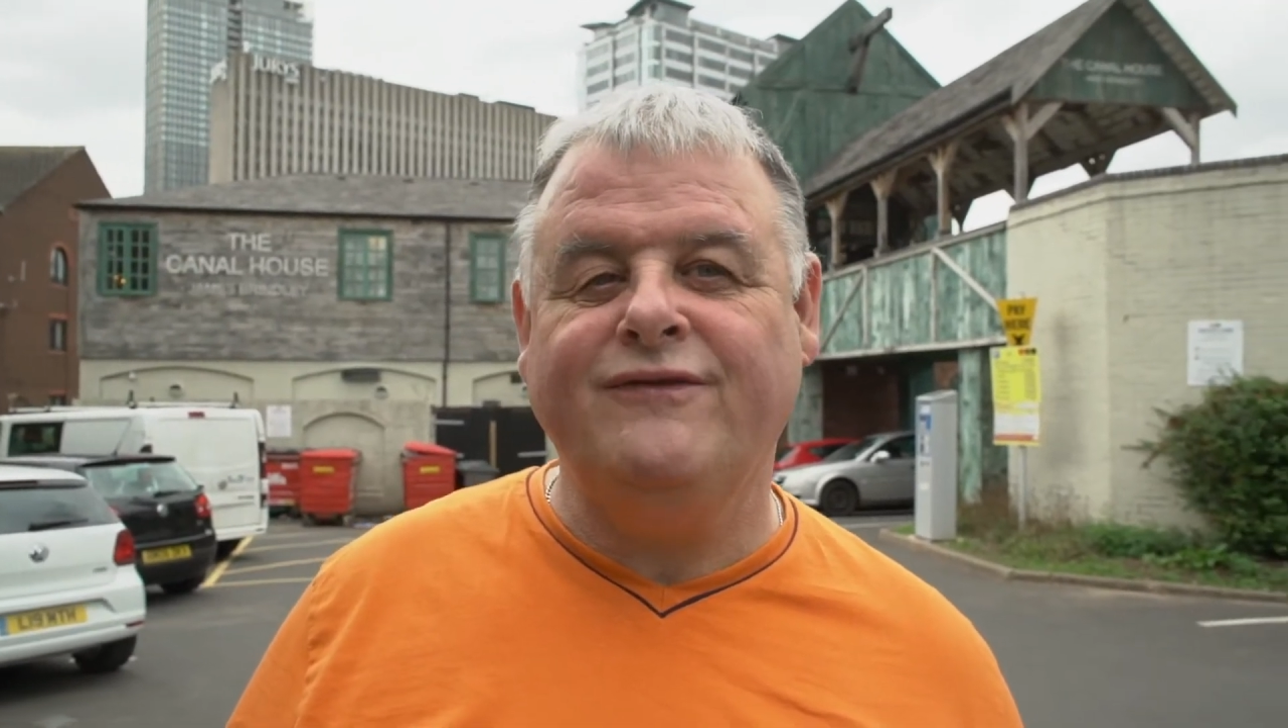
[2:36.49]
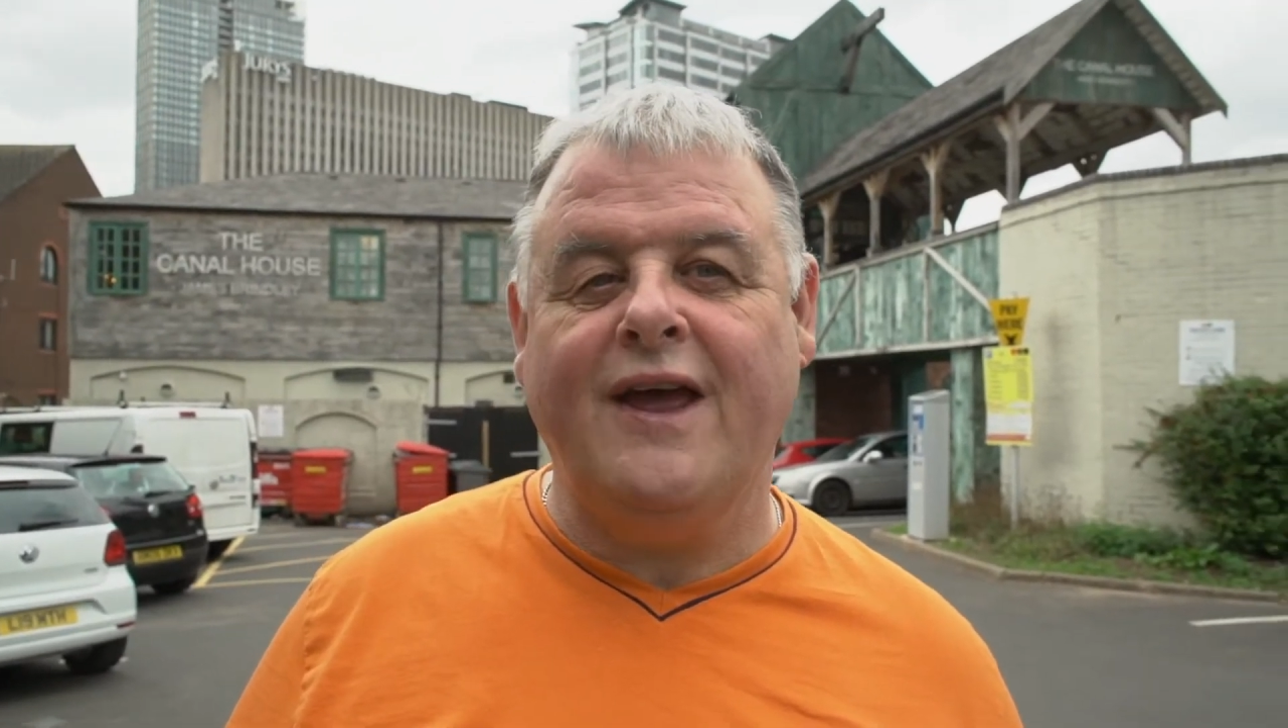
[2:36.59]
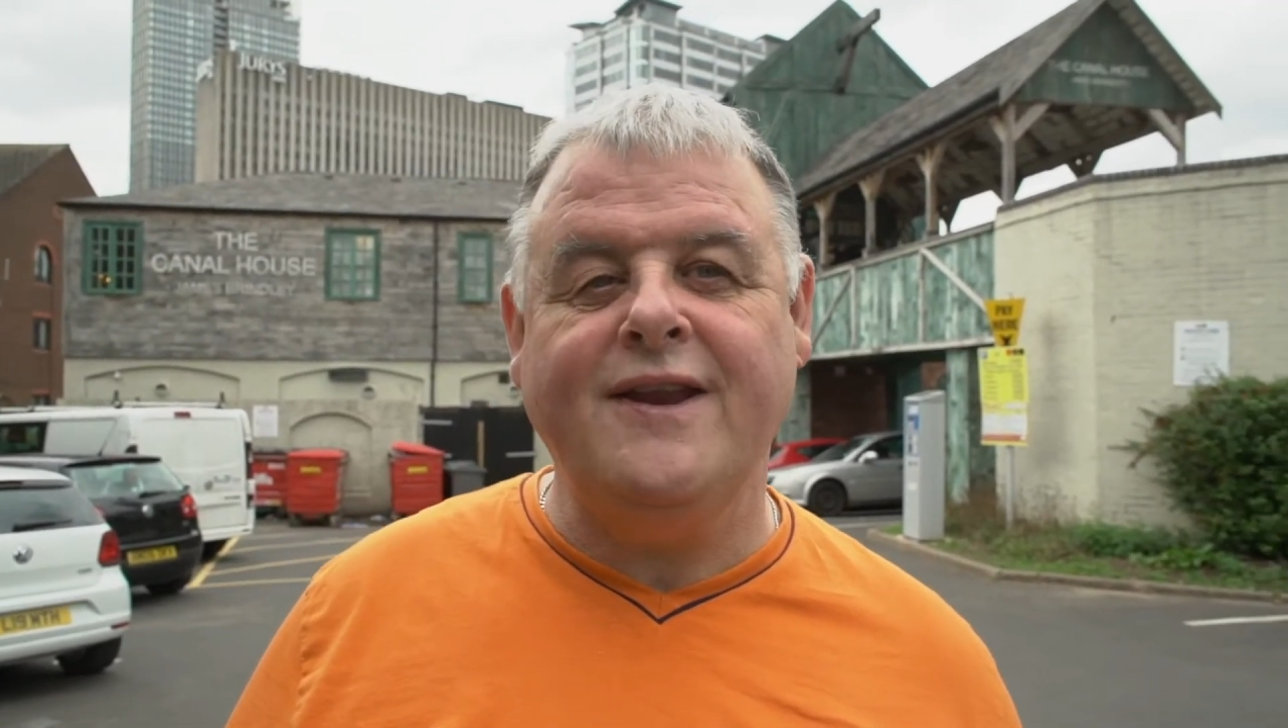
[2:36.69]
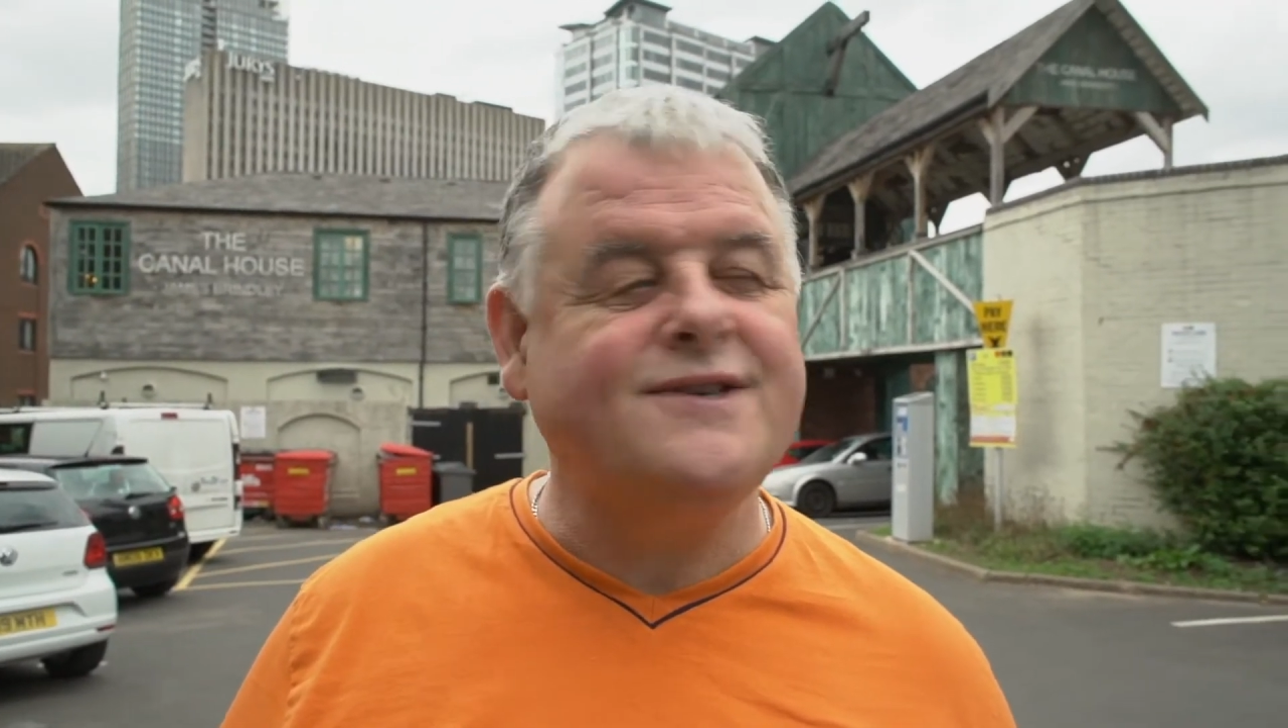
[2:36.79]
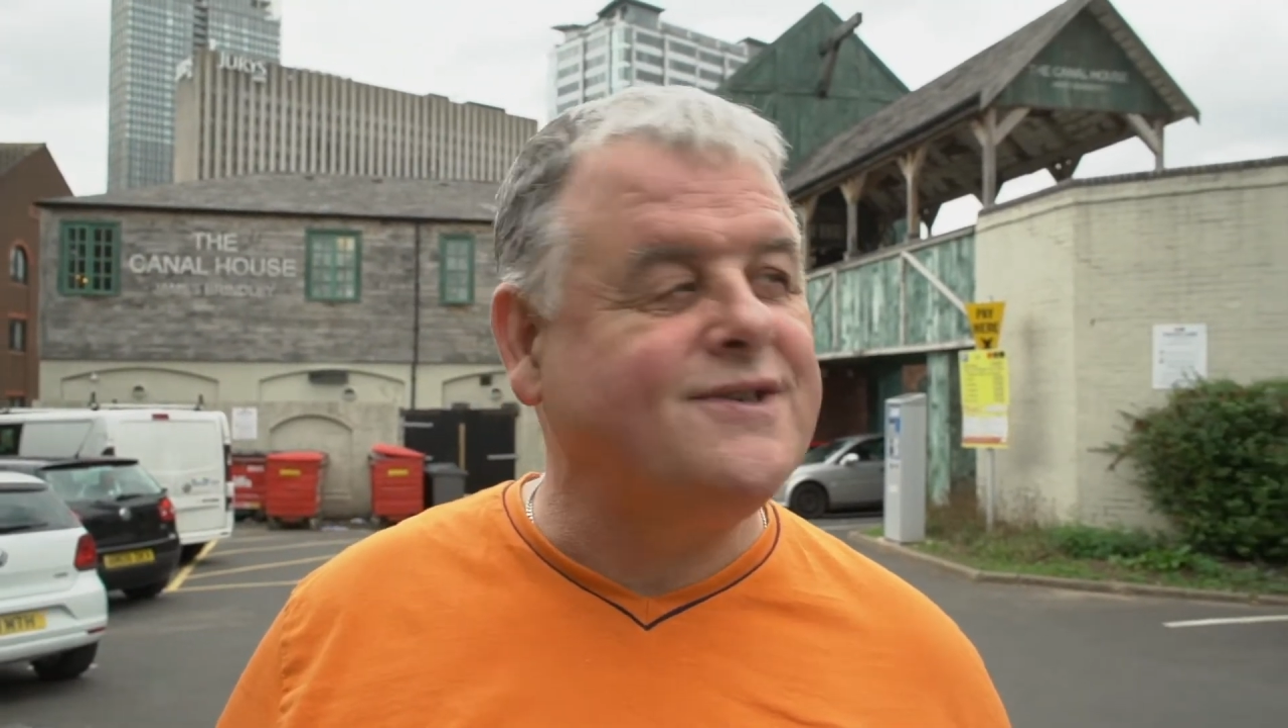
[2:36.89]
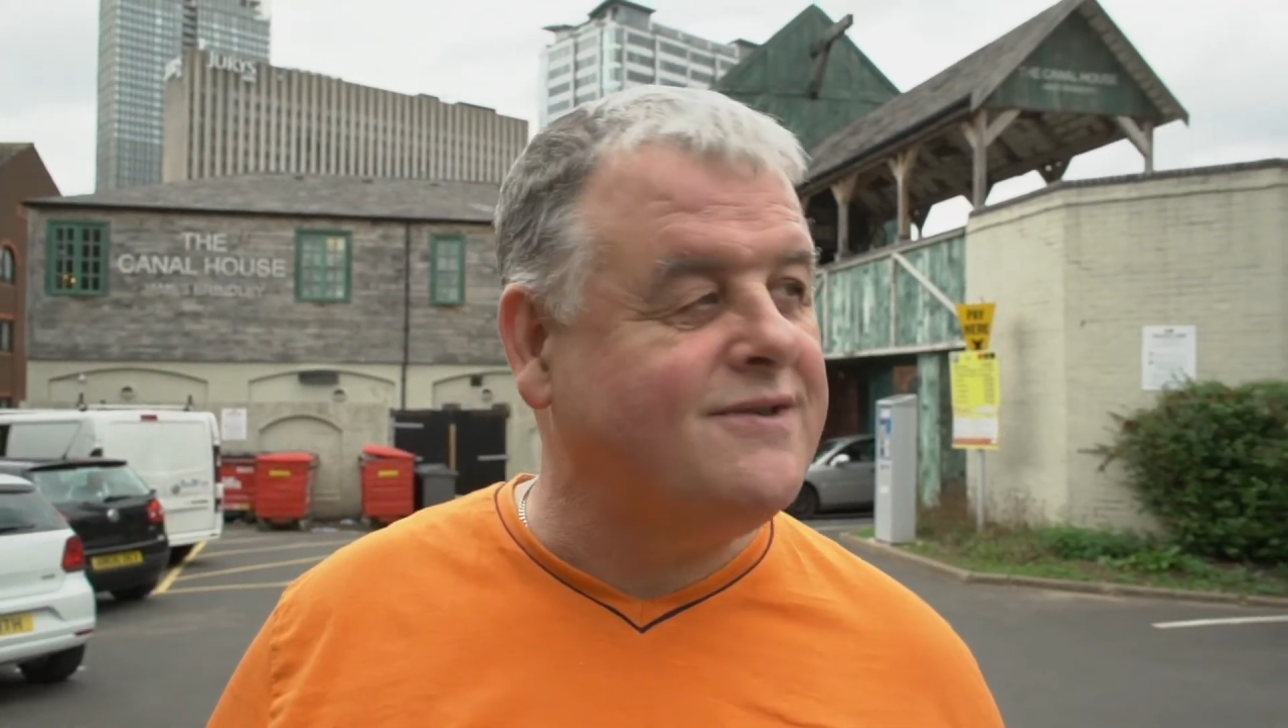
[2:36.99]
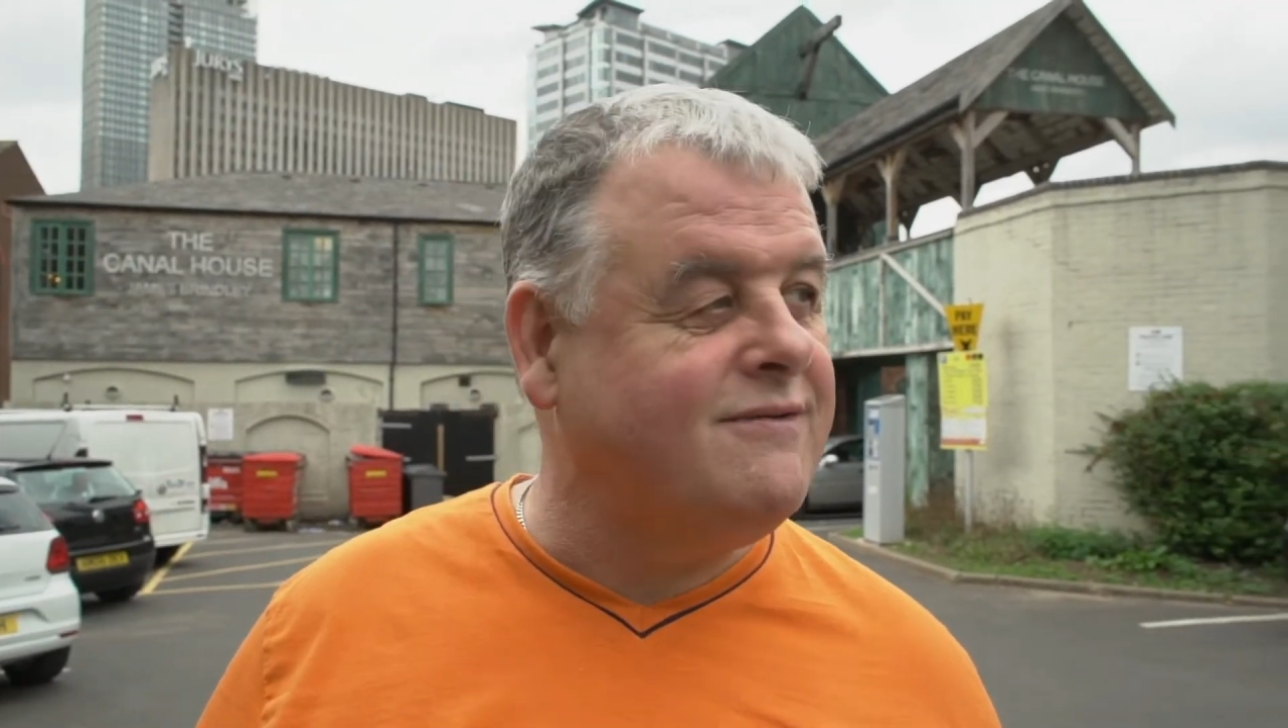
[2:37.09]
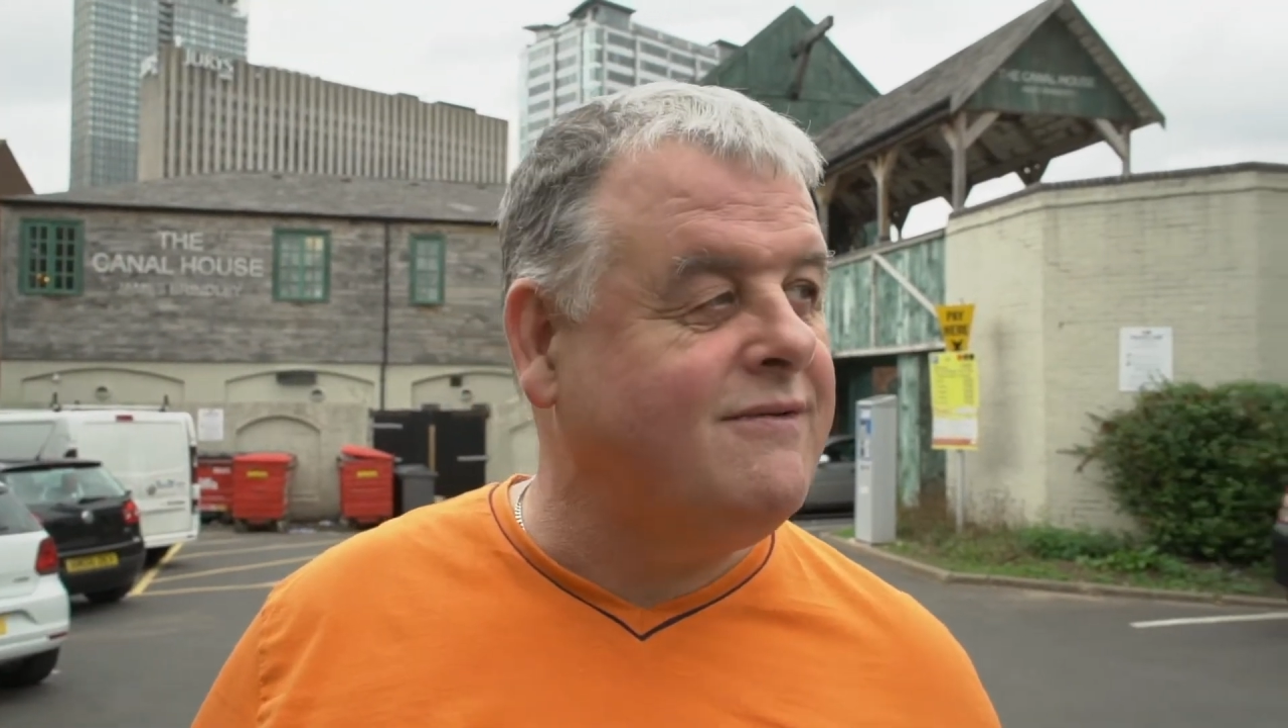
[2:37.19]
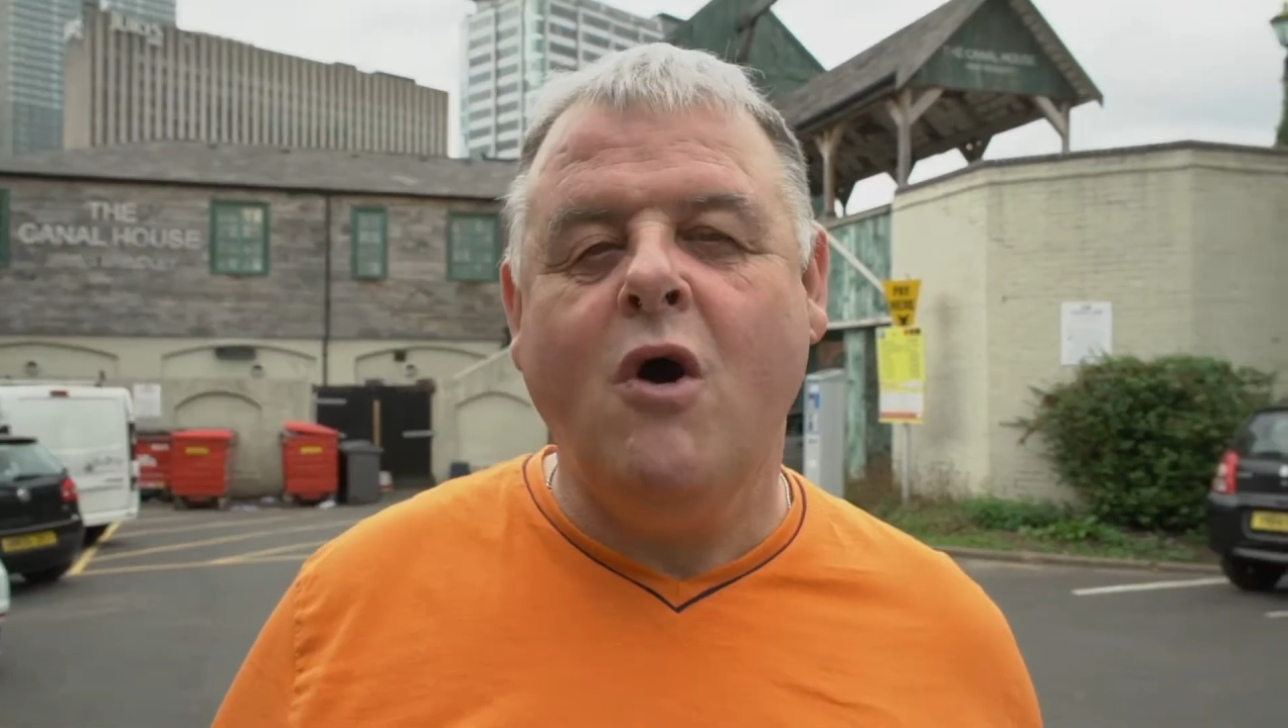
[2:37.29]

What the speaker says: Dennis and